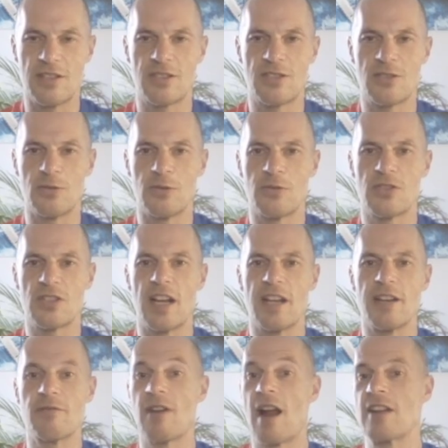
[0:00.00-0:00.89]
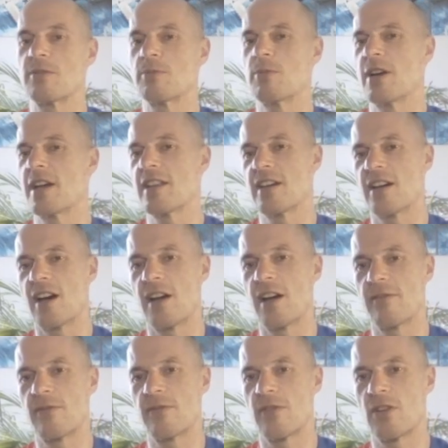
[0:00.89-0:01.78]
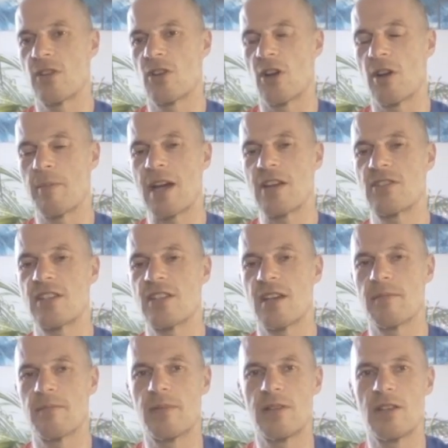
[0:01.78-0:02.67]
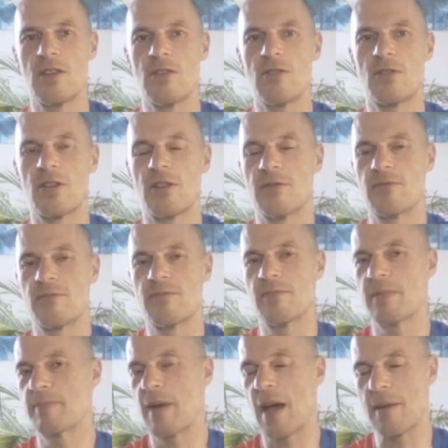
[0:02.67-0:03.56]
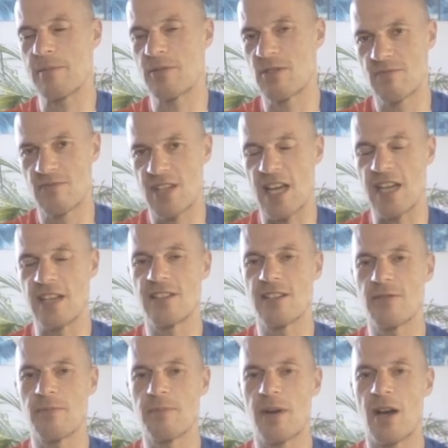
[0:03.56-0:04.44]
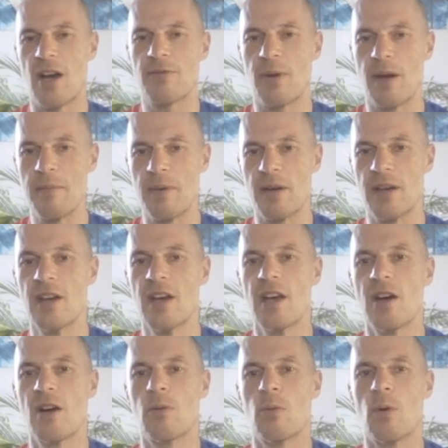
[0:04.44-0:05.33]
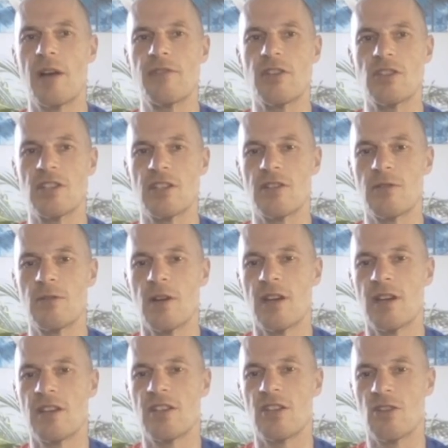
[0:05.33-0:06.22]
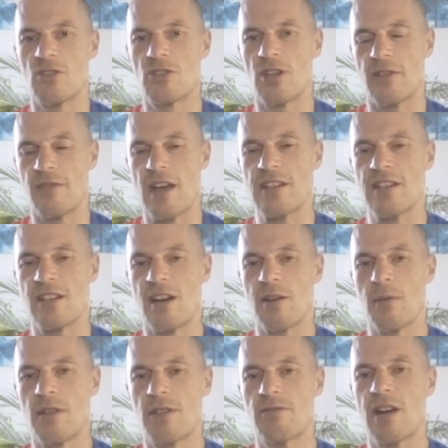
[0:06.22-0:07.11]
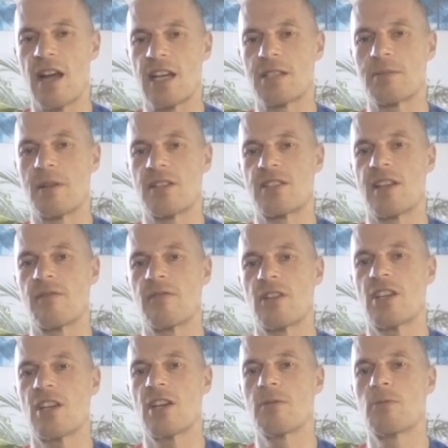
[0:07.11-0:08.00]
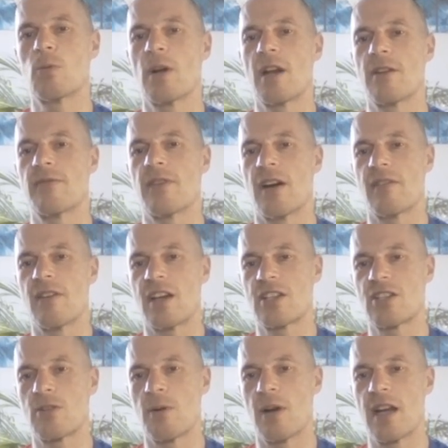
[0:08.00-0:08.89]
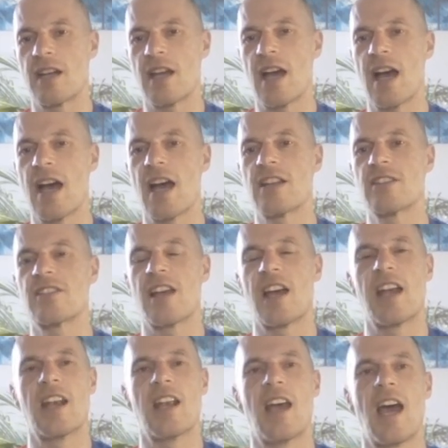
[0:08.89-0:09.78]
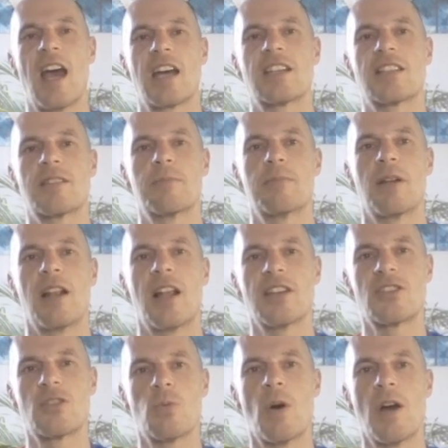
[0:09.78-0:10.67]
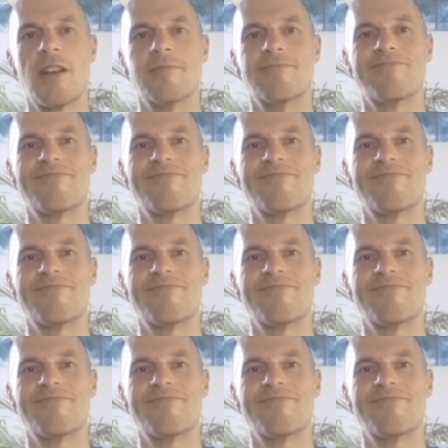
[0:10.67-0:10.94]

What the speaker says: sort of slightly random way that I've gone about it. You could have perhaps taken a different pathway, but whatever you do, you should have ended up with 3x plus 7 cubed, 105x squared, and an x plus 1.